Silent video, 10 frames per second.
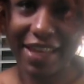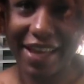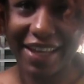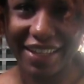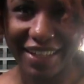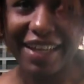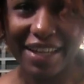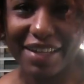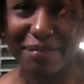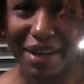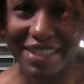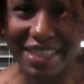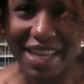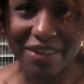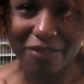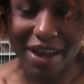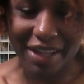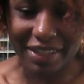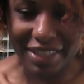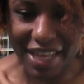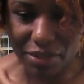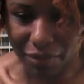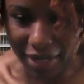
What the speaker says: got, it might take a while. And that's